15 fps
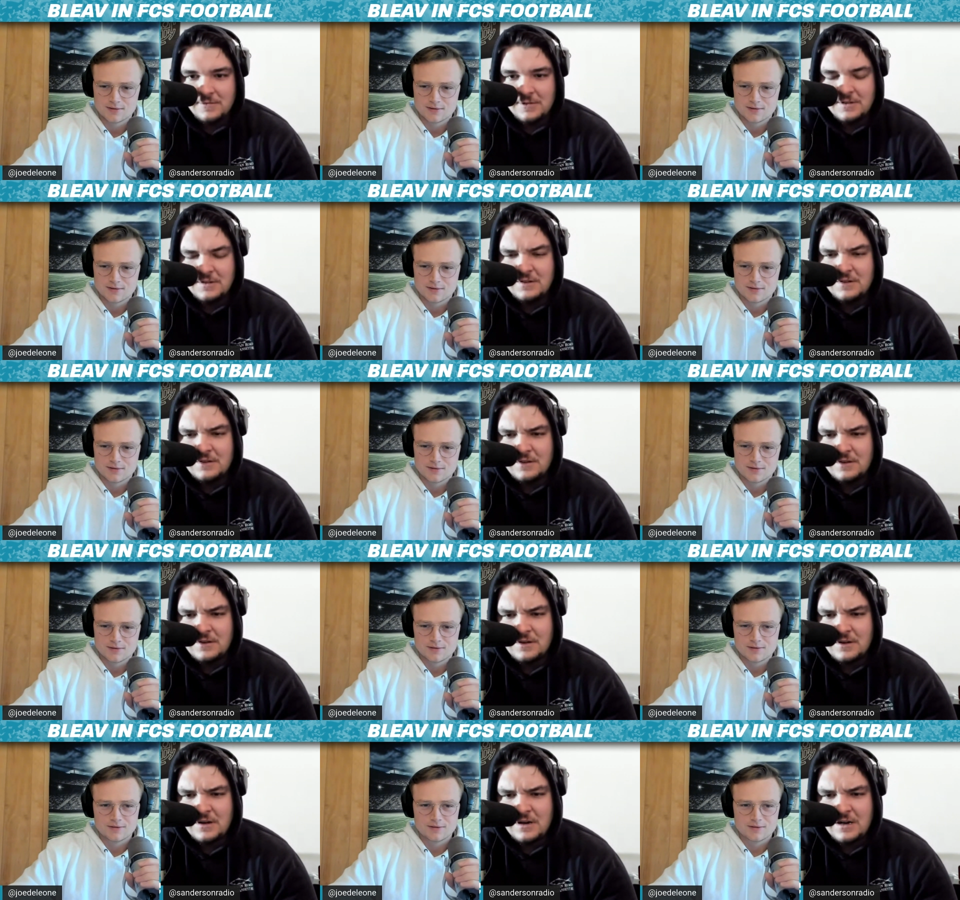Speaker 1: Uh,
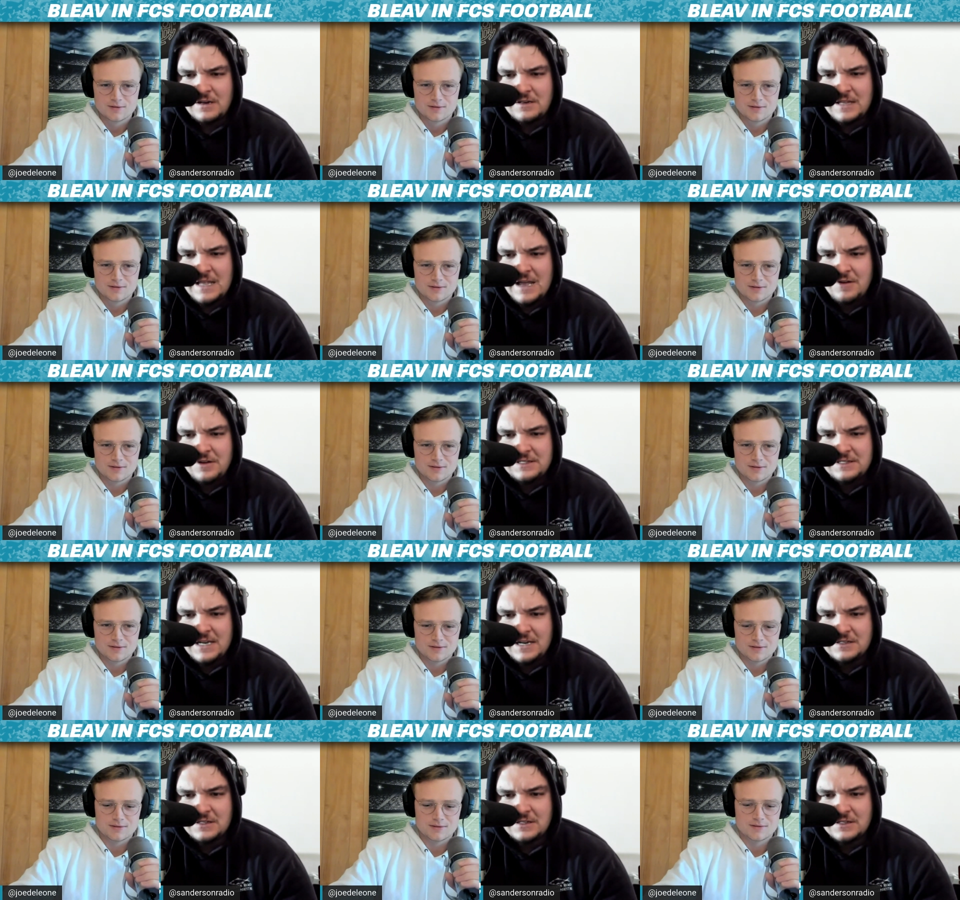Hunt County,
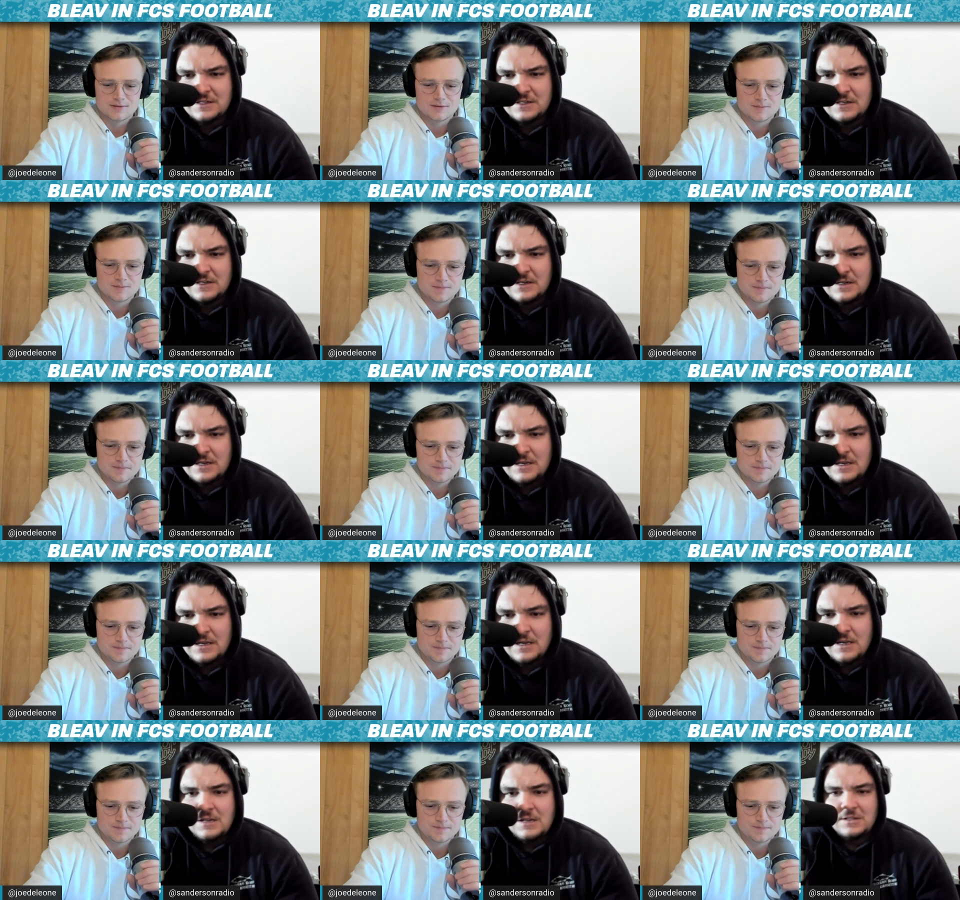Texas,
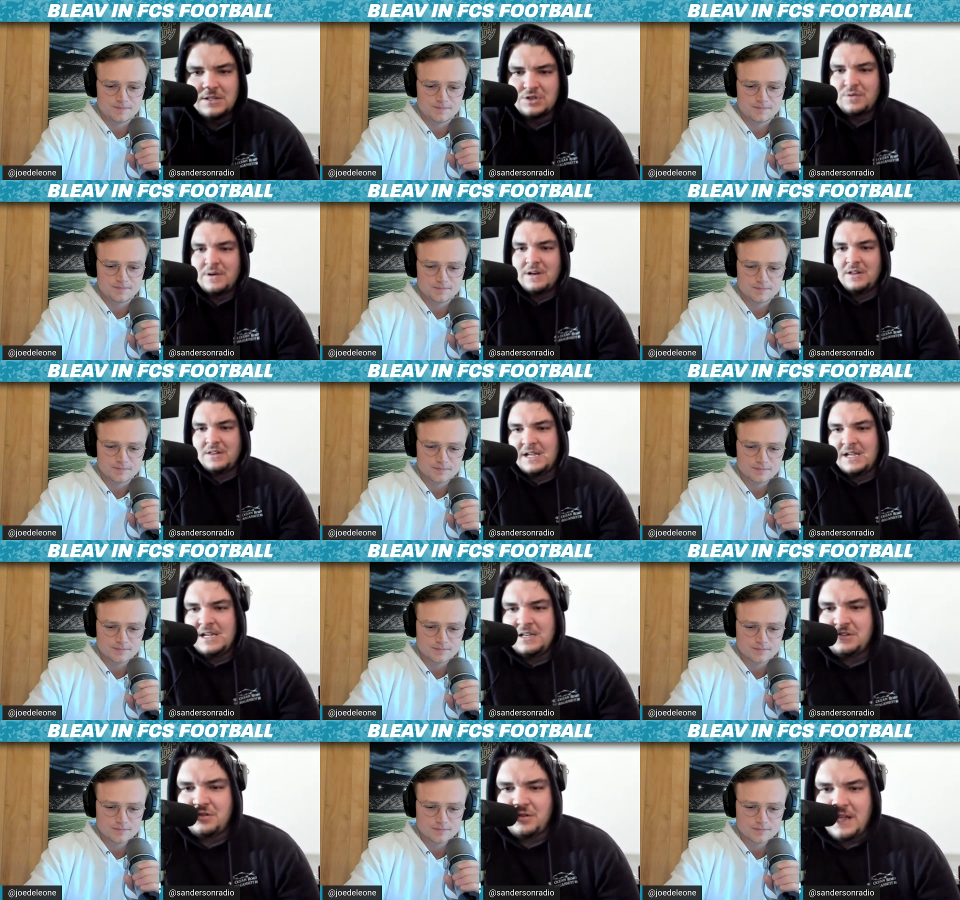situated on the
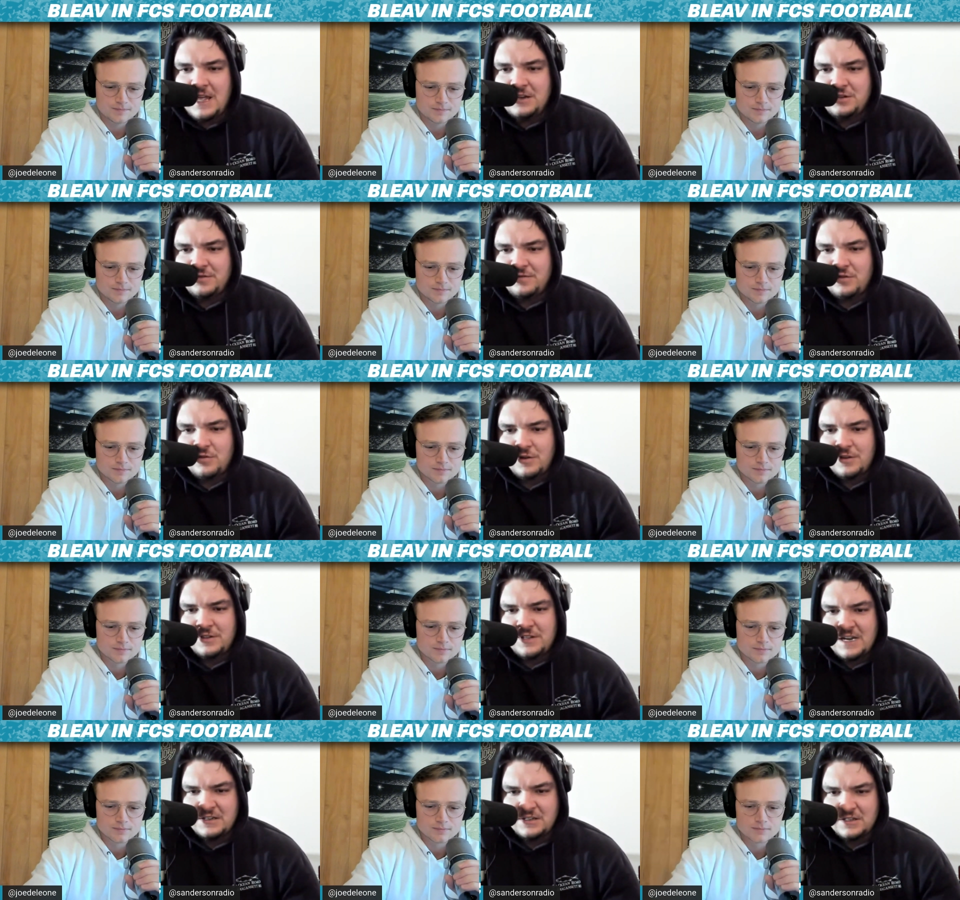eastern edge of North
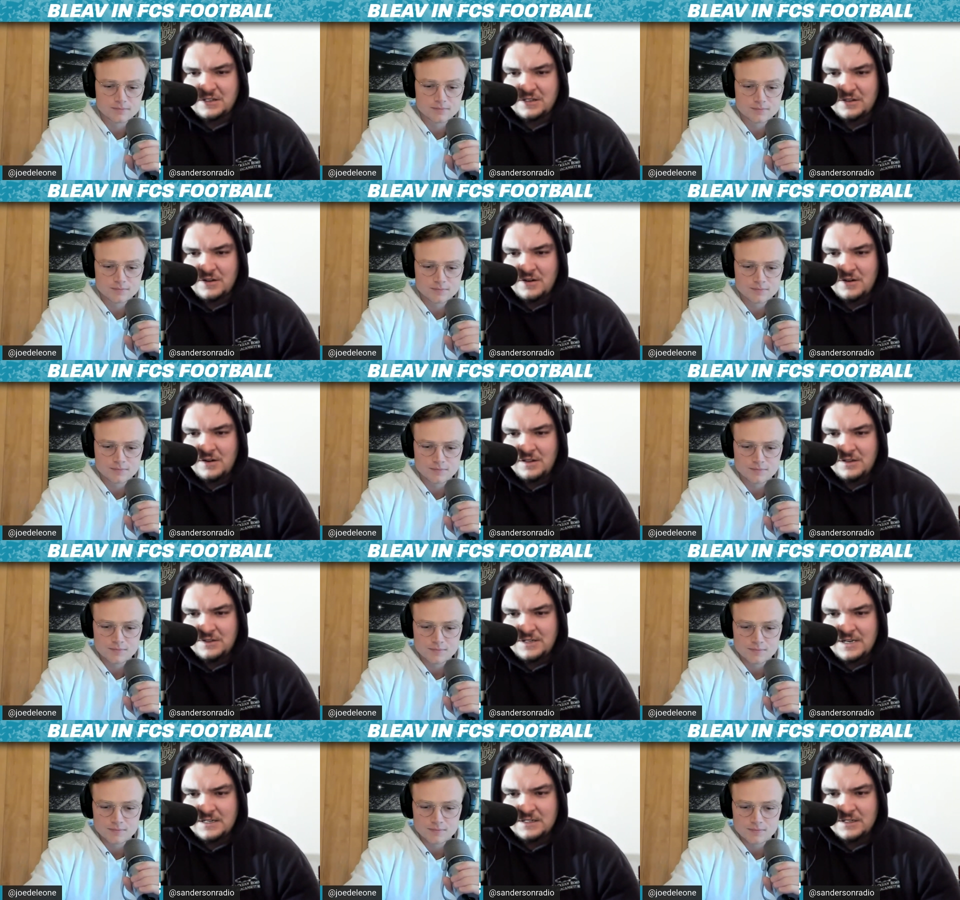Texas in the heart of the
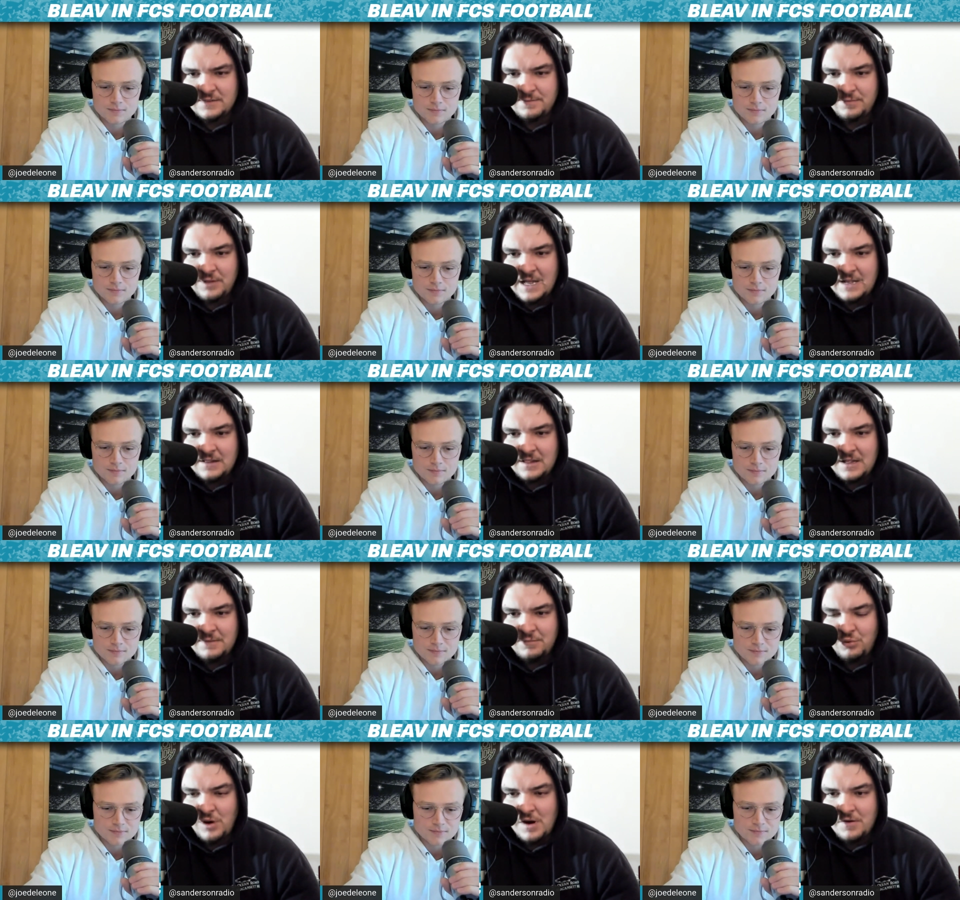Texas Blackland
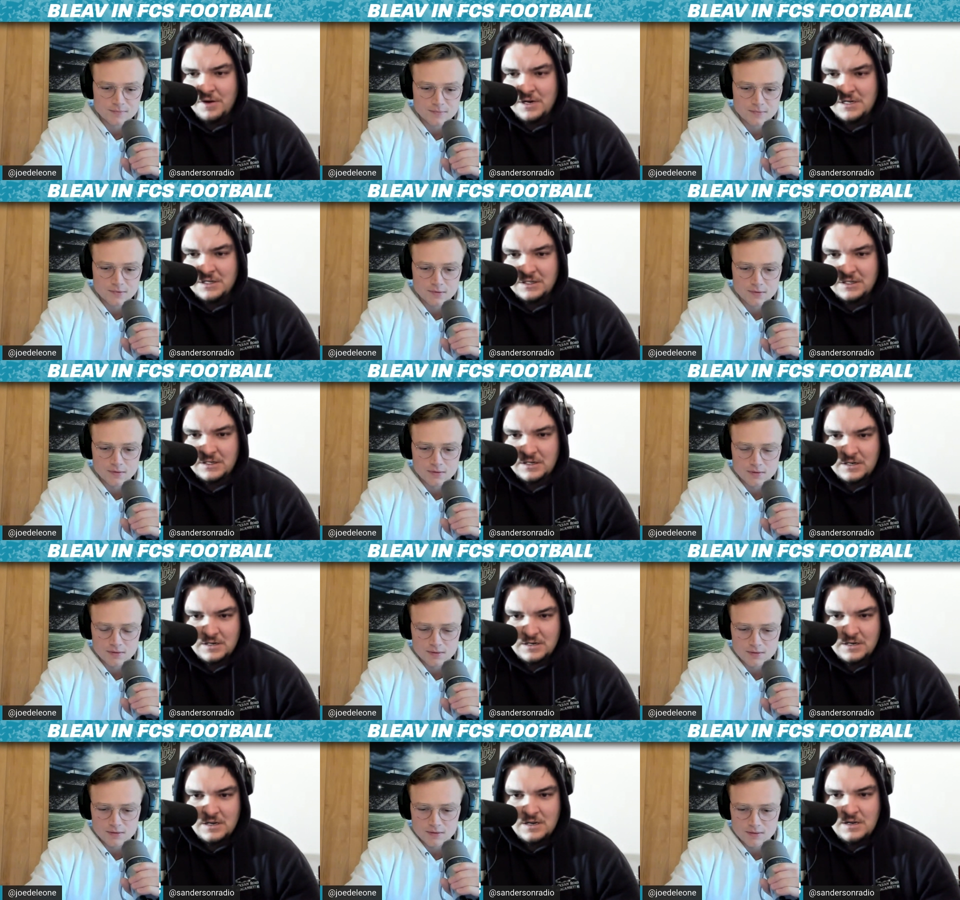Prairies.
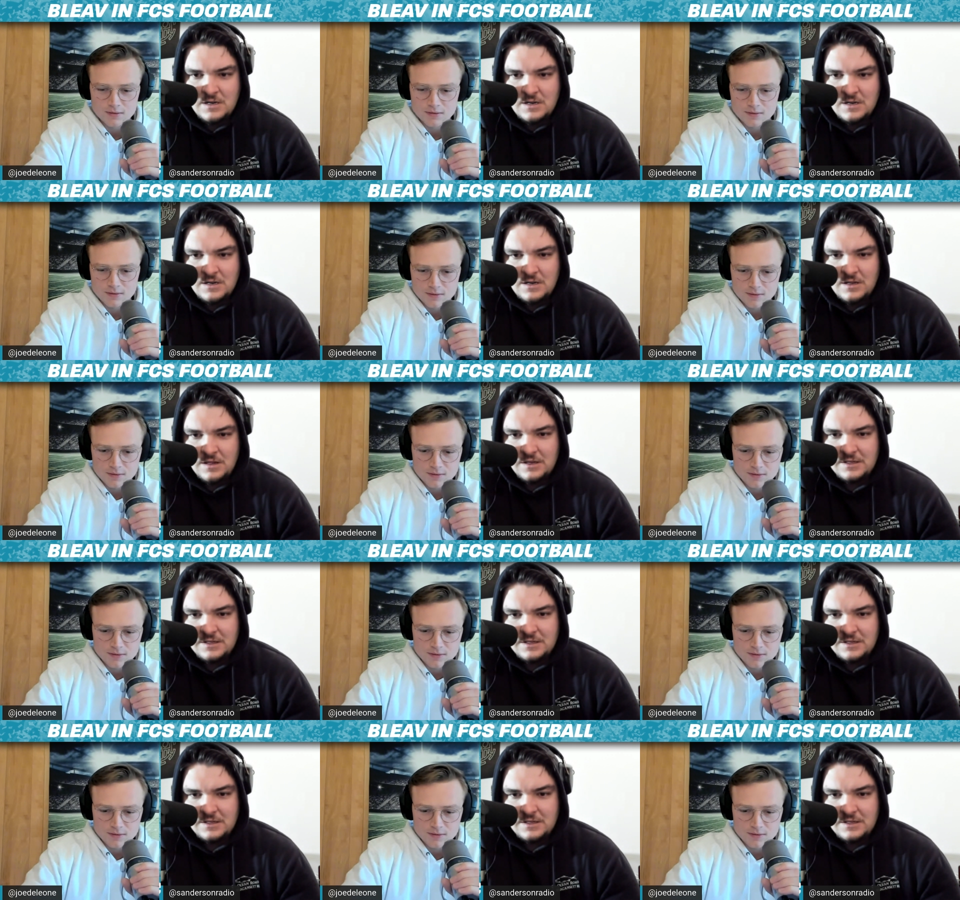The